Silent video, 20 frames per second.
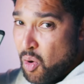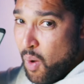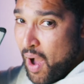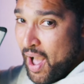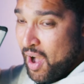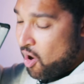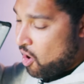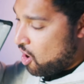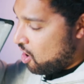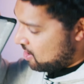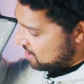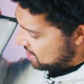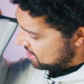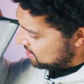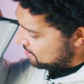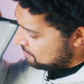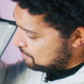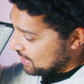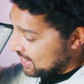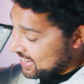quite hot, and
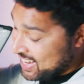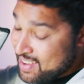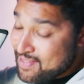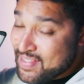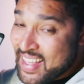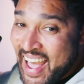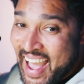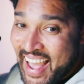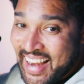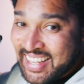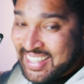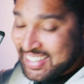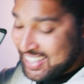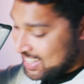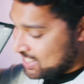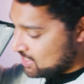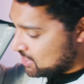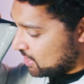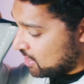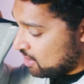I believe that L E
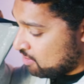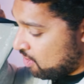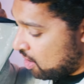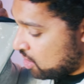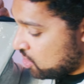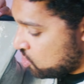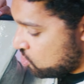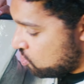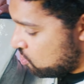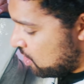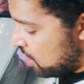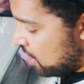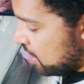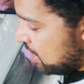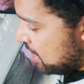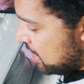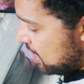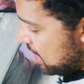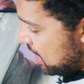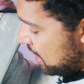Ds are going to run cooler
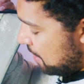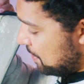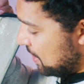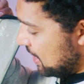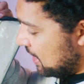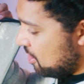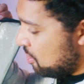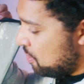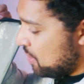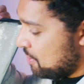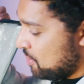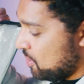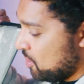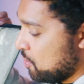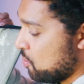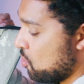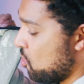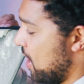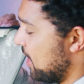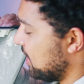and be a little
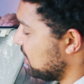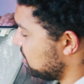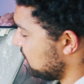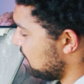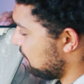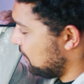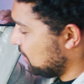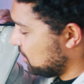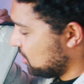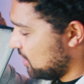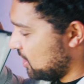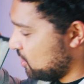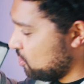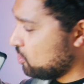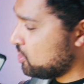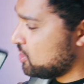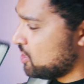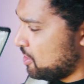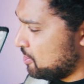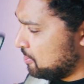bit more energy efficient, and
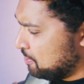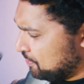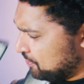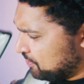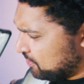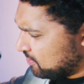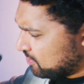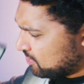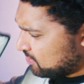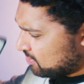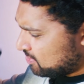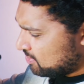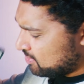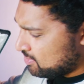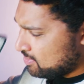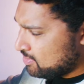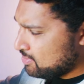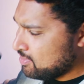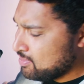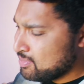also
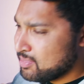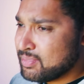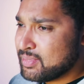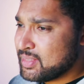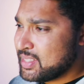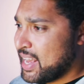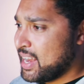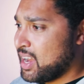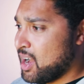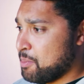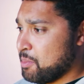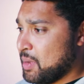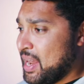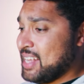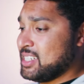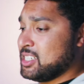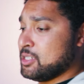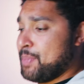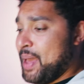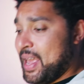take up
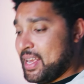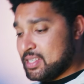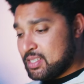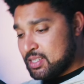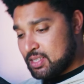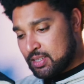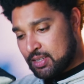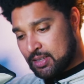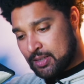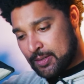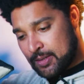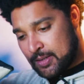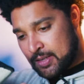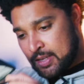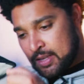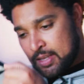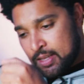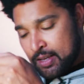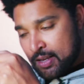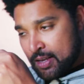less space.
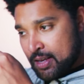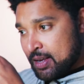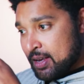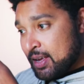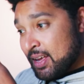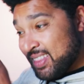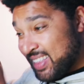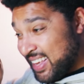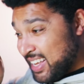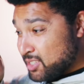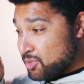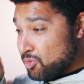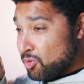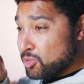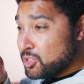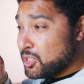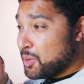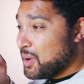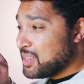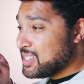These are
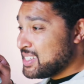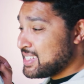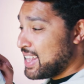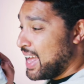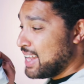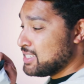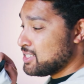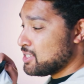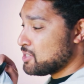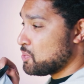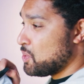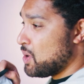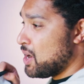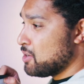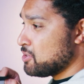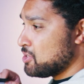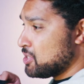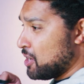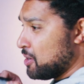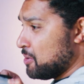also on stands as
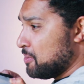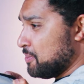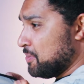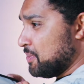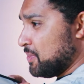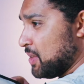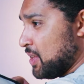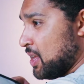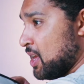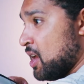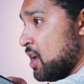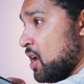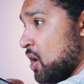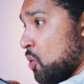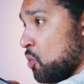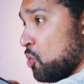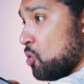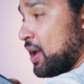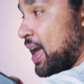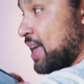well, so we'll